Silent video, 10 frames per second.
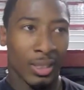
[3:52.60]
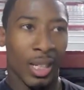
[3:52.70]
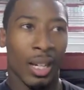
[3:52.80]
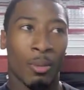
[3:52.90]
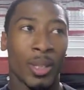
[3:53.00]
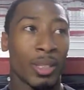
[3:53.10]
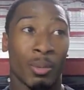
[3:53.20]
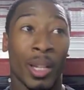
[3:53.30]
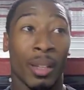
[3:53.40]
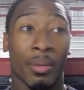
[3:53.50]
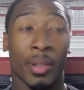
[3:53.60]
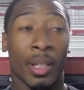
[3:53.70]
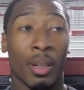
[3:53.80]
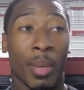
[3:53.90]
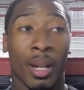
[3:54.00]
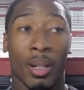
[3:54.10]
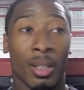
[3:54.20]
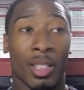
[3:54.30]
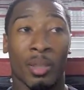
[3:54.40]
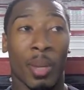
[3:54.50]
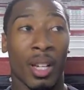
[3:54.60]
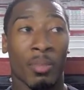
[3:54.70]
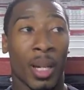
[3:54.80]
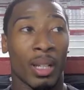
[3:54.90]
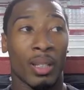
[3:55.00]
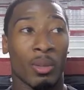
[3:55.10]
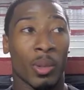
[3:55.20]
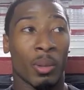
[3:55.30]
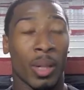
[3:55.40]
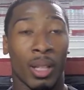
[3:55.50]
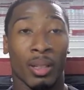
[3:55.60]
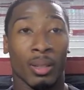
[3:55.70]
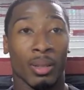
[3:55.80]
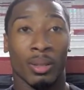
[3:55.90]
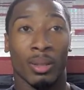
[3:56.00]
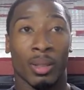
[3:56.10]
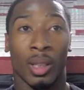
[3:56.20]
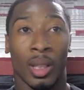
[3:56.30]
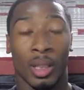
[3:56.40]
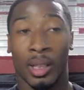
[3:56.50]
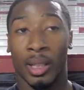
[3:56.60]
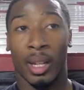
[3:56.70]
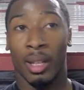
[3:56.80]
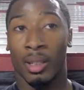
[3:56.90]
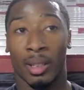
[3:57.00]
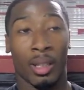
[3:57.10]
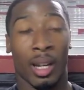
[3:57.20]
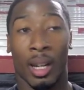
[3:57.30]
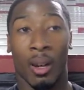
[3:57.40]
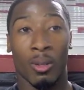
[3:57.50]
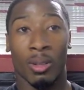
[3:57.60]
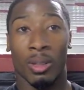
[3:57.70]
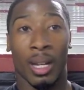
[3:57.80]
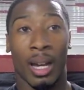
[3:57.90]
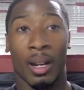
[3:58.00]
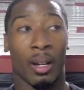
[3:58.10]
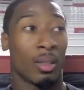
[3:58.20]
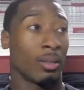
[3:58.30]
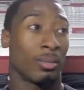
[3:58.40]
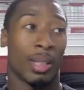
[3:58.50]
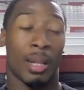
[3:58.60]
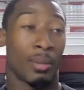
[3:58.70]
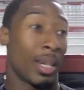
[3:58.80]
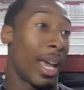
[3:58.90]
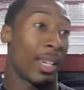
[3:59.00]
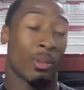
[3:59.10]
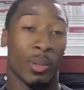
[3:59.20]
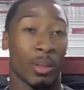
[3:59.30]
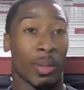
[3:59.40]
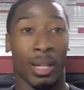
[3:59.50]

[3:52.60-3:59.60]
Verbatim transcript: Nah, we just we have to forget about it and just bounce back this week. We have to leave that leave that loss last week.